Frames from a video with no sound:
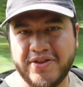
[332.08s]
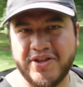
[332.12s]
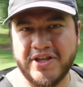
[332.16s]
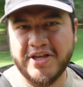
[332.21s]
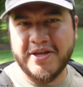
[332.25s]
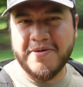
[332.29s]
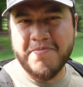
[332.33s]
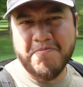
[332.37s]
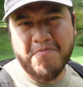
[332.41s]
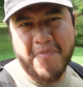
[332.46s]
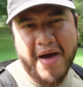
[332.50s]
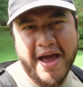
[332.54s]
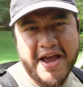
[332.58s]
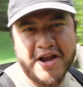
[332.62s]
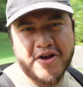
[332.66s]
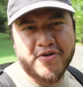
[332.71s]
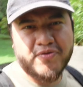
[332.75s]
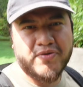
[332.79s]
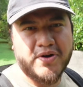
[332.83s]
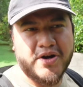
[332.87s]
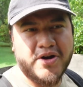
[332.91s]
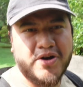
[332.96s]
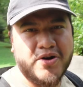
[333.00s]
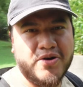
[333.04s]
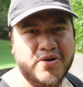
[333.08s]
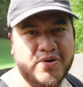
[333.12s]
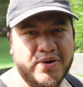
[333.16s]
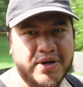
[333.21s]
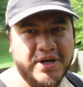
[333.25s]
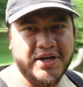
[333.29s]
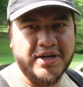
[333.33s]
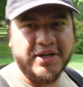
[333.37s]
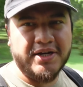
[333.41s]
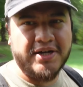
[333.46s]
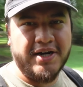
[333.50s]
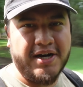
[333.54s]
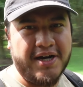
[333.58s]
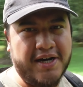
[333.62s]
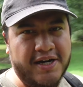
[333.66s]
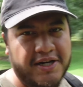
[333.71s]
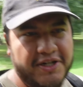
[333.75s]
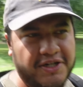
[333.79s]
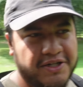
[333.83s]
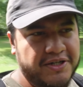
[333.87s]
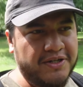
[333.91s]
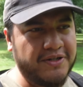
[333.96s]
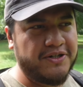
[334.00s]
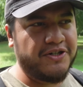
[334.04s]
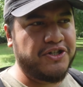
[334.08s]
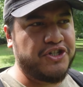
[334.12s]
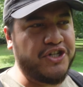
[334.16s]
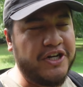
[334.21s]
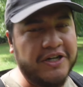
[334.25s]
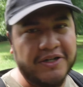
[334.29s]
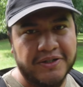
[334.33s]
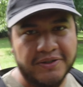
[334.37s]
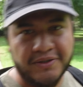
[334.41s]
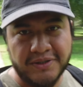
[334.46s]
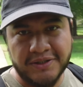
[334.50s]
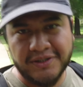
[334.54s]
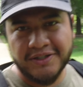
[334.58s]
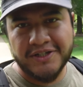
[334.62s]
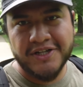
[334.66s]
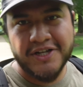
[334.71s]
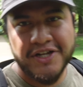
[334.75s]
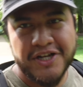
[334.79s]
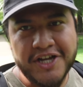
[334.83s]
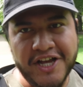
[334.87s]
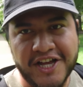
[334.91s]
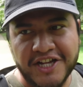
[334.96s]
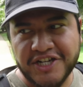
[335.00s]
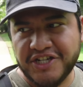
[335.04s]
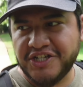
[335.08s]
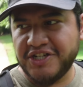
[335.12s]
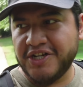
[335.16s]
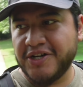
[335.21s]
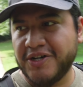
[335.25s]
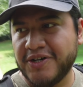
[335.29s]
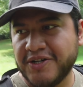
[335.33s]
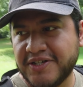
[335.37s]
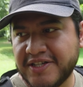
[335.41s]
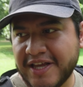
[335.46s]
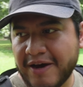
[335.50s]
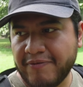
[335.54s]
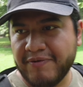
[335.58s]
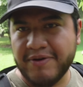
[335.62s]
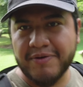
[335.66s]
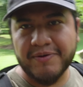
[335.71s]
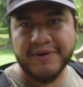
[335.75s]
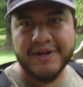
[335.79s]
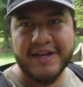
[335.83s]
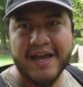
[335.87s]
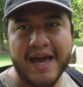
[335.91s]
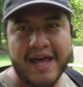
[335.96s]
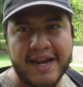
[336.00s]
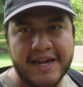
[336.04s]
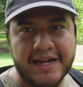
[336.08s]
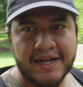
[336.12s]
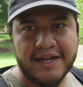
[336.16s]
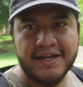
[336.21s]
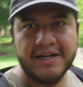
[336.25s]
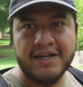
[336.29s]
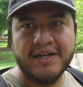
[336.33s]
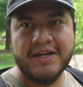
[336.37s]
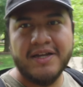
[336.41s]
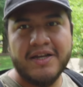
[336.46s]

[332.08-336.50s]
the micro jiggle and jitters that we were getting